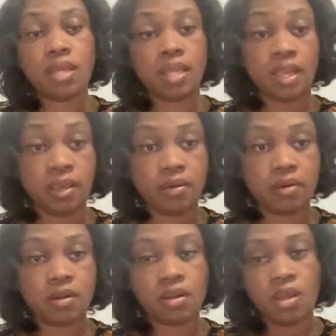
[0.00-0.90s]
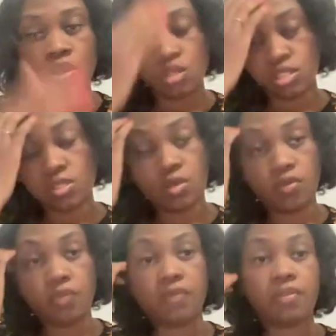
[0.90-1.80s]
and error.
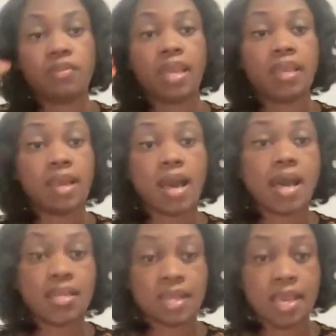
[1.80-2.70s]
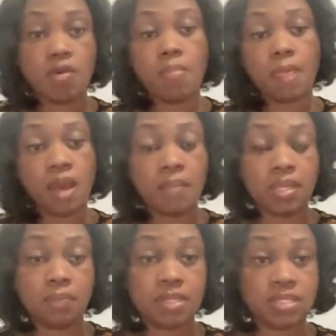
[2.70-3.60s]
So thank God now I'm in
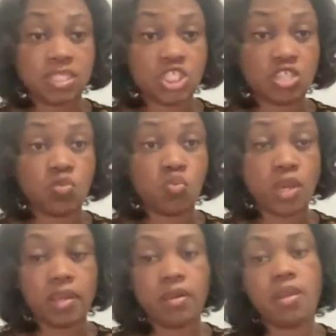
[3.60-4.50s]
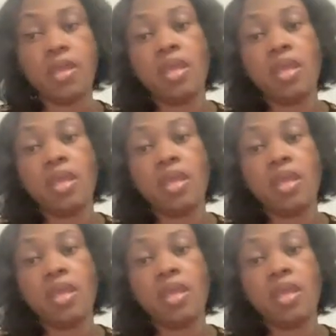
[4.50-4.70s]
a position where